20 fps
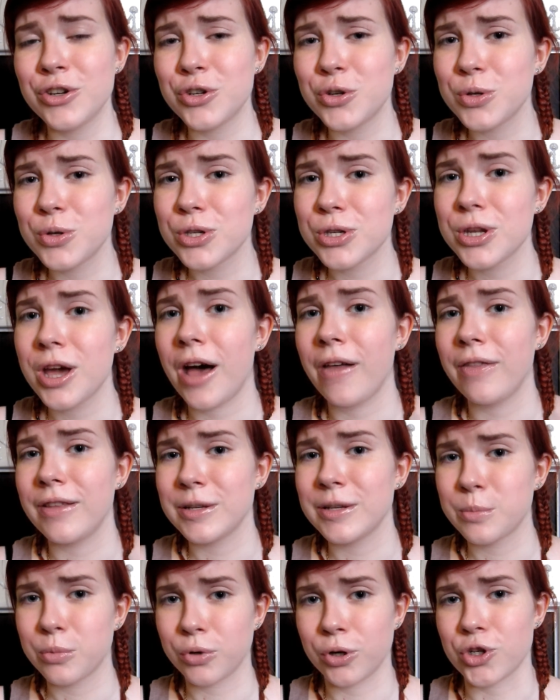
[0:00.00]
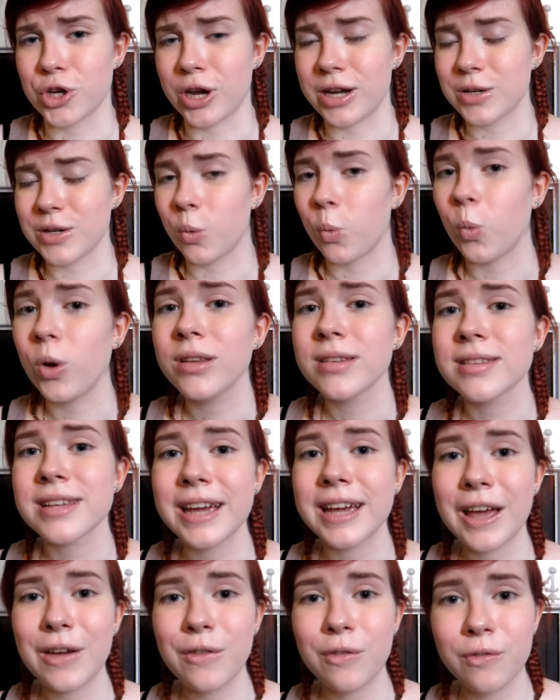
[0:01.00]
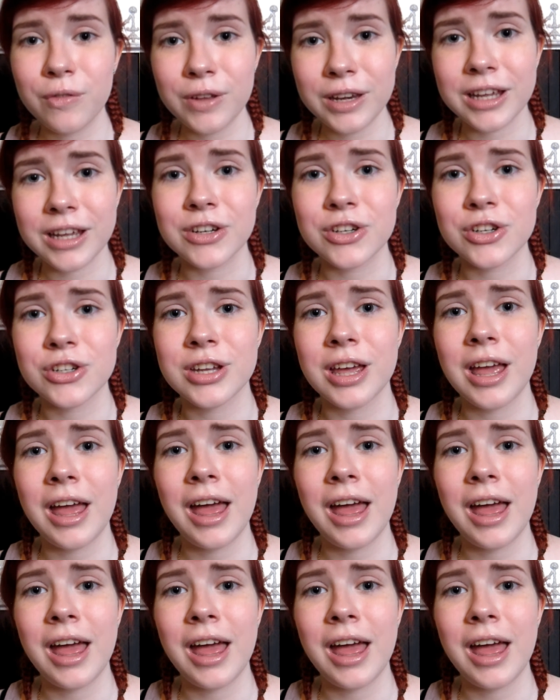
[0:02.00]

to start this project once I have finished